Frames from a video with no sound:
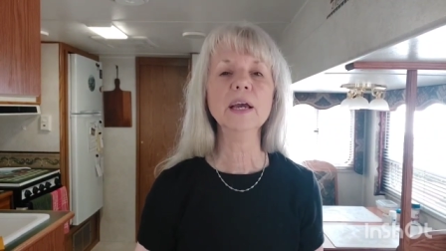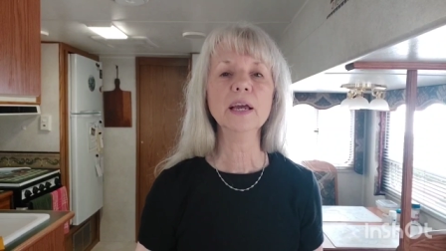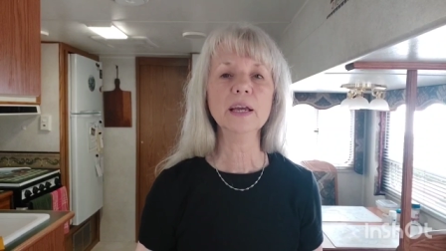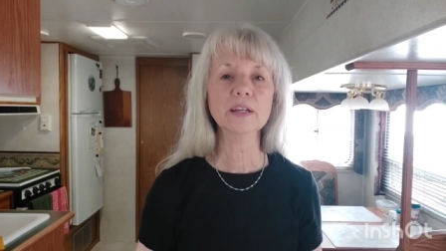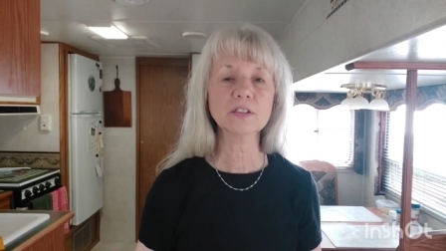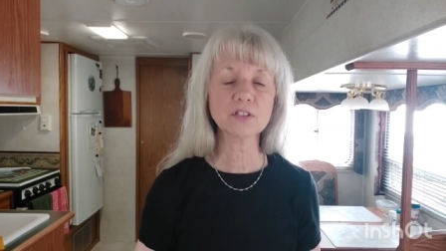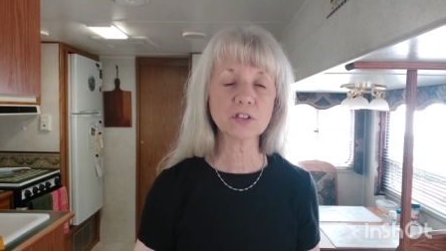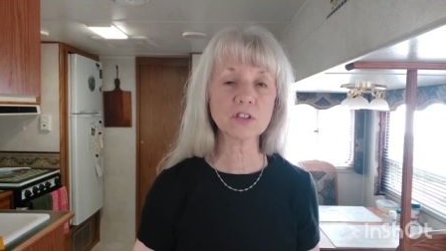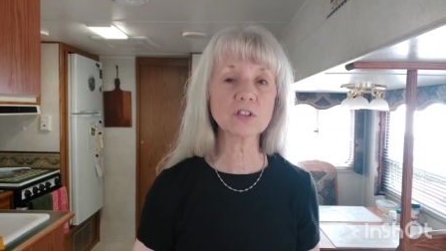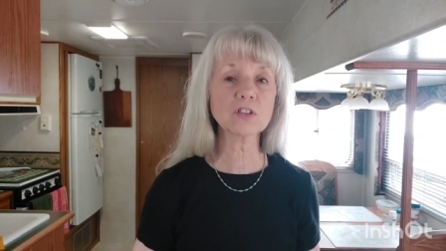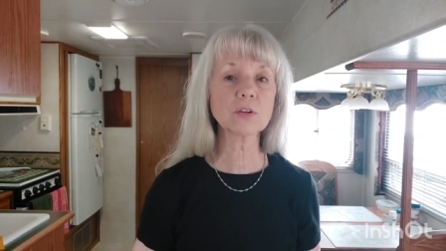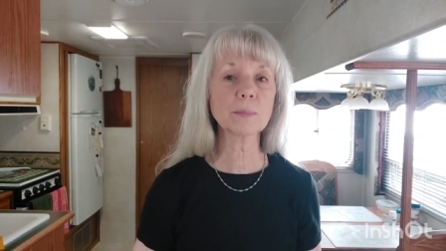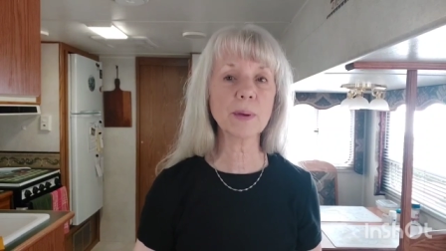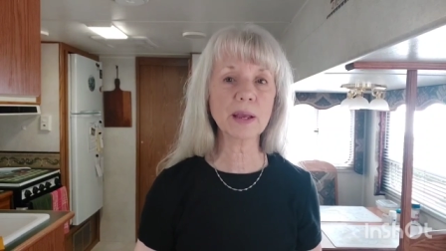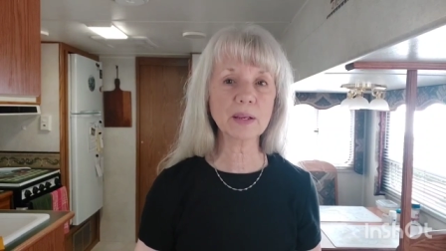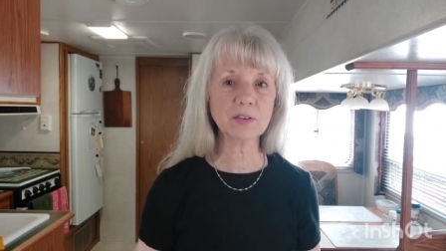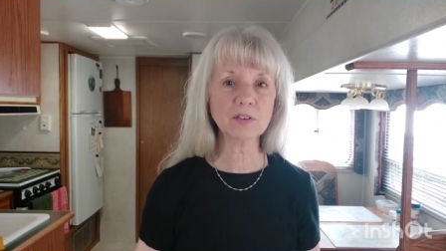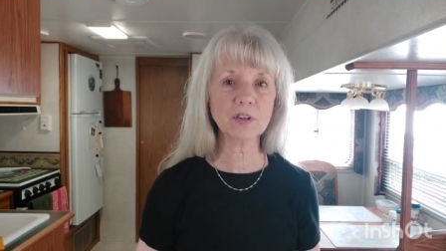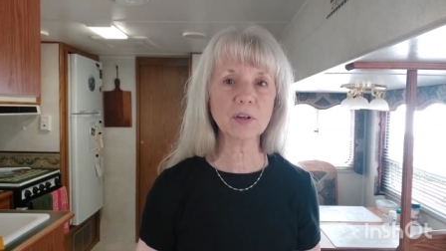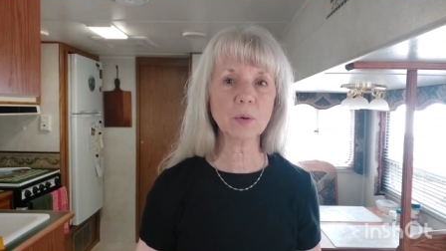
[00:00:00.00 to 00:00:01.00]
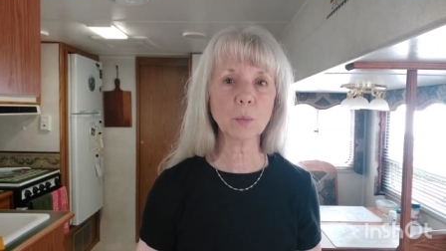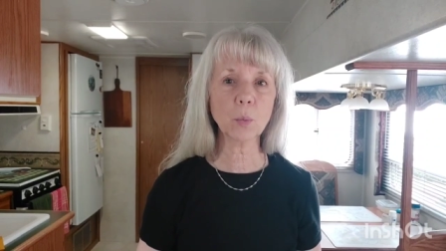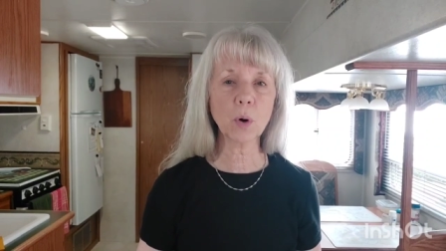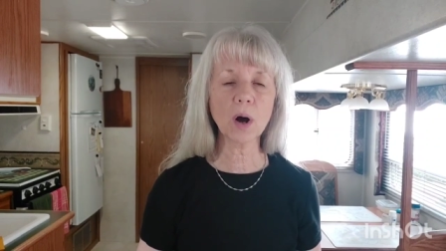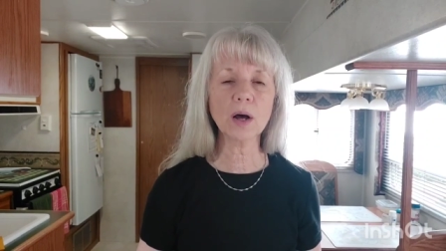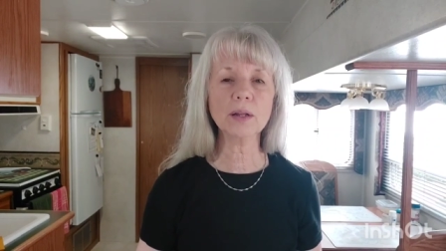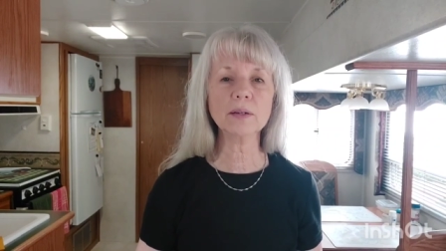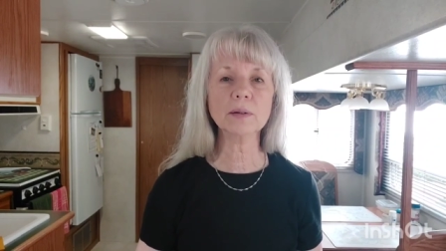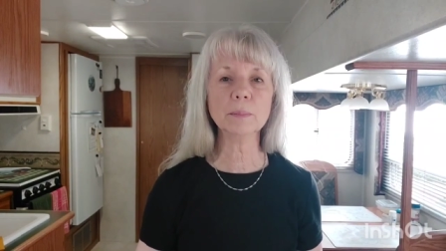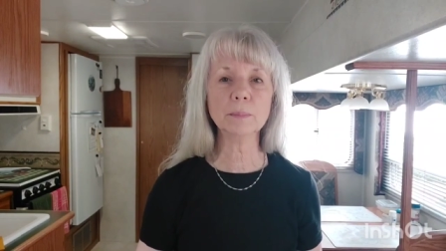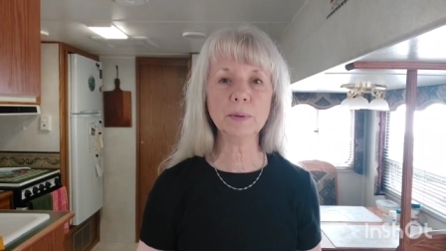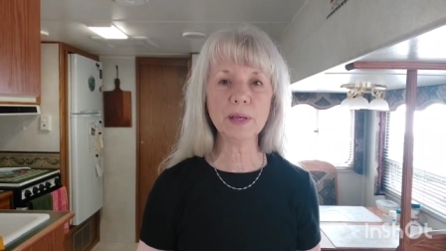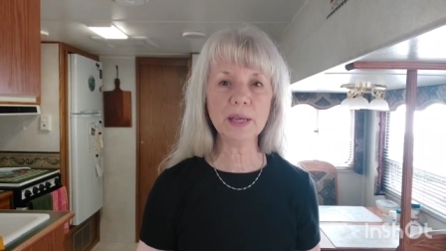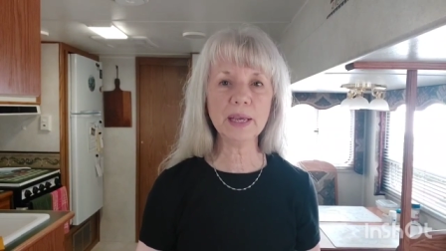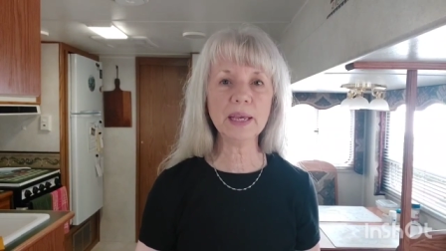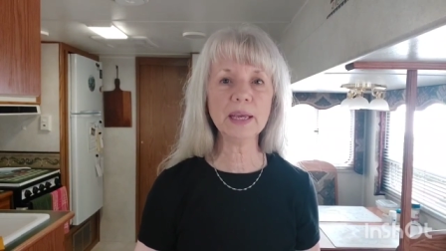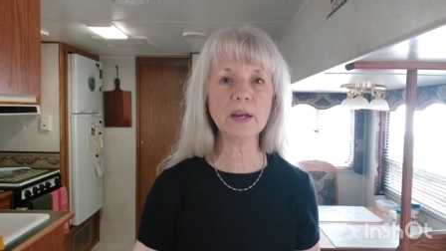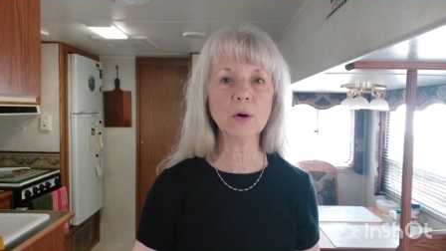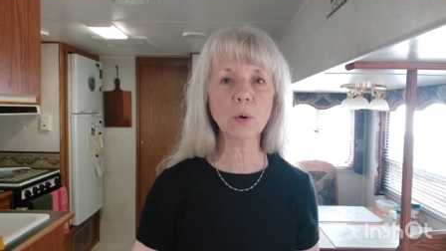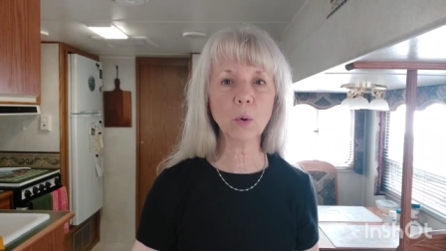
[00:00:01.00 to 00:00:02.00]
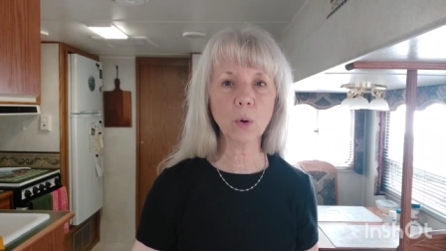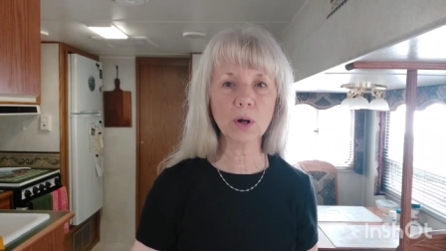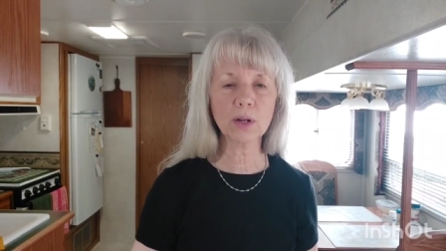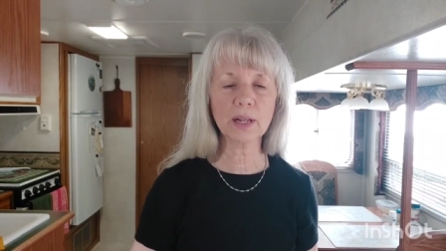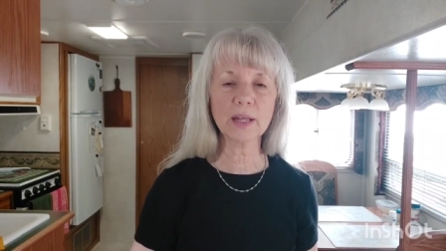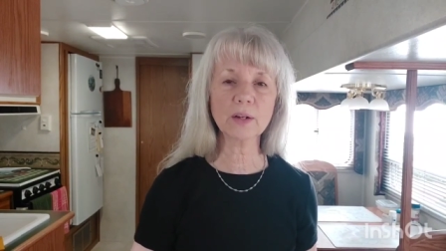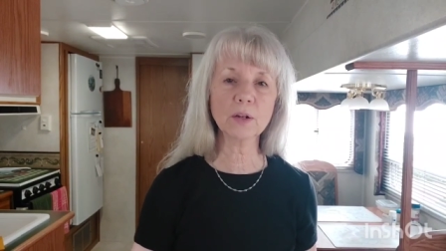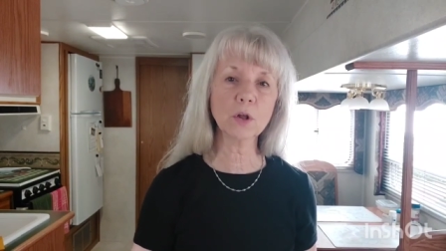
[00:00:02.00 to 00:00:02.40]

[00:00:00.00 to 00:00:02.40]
It's just amazing what being on a